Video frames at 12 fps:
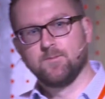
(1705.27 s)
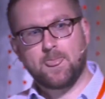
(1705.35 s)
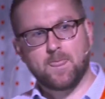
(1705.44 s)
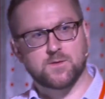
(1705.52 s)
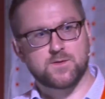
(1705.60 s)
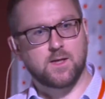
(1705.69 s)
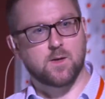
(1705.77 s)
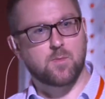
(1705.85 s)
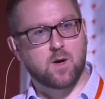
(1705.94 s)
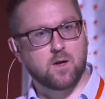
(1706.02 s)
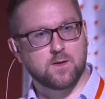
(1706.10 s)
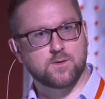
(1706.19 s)
They were seeking a
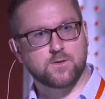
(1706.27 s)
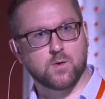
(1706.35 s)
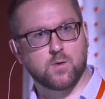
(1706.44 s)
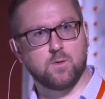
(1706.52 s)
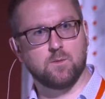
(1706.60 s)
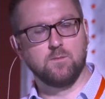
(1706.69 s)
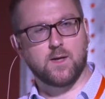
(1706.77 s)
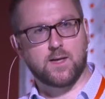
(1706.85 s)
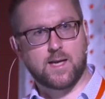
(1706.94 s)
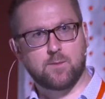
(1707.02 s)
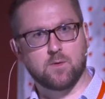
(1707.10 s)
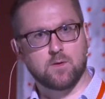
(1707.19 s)
partner to
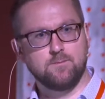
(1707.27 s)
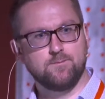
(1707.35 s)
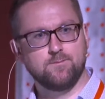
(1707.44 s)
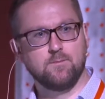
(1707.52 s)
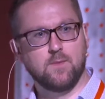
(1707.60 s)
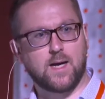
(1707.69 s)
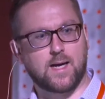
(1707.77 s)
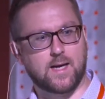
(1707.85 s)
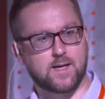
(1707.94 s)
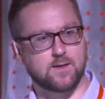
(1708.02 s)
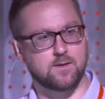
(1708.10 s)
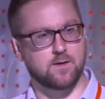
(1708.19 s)
enable them
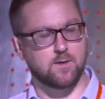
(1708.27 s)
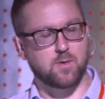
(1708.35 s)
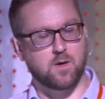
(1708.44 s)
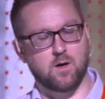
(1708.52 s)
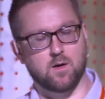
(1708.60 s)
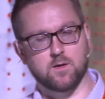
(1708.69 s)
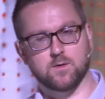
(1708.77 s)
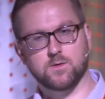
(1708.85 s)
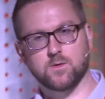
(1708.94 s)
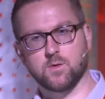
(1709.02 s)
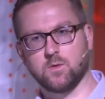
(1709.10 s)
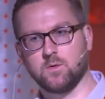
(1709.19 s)
and a partner
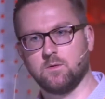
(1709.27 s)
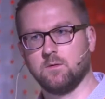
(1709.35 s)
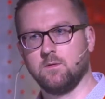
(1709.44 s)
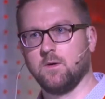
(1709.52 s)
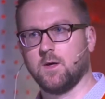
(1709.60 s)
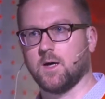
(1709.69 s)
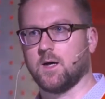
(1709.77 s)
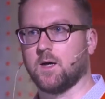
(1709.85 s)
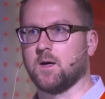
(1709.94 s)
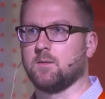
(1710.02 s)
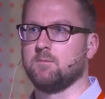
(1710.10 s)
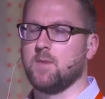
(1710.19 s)
to
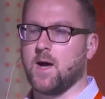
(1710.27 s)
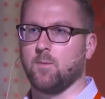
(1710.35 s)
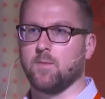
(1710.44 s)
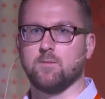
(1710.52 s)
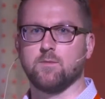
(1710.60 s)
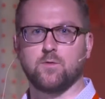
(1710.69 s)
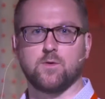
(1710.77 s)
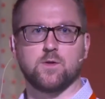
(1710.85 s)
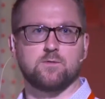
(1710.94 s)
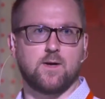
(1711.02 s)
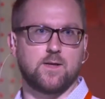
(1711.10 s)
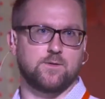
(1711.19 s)
help them through the
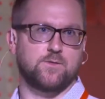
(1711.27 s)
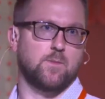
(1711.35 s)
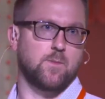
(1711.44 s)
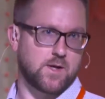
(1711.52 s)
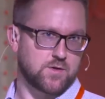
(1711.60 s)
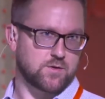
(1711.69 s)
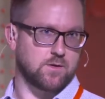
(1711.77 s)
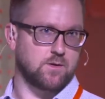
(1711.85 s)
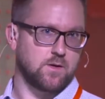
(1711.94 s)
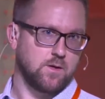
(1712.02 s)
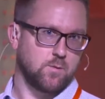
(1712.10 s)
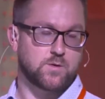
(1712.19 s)
transformation,
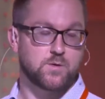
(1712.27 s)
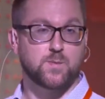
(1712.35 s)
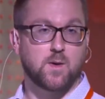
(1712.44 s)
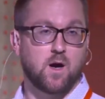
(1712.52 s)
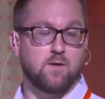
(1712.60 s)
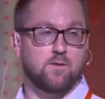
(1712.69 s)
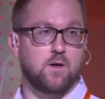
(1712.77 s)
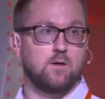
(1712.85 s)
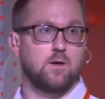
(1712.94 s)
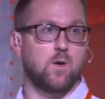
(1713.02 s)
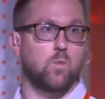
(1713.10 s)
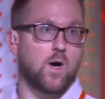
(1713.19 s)
which is part of
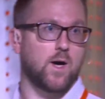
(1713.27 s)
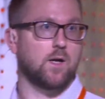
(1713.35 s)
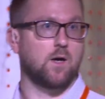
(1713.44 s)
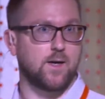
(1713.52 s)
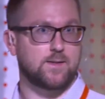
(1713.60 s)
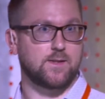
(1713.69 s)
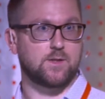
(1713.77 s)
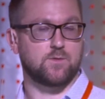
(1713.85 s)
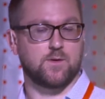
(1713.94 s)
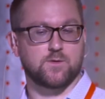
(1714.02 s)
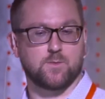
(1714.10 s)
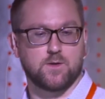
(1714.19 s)
a wider IT
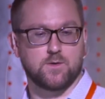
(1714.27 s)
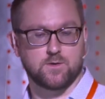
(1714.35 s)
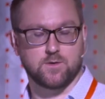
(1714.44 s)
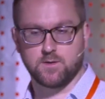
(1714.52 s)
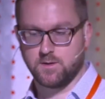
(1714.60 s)
transformation.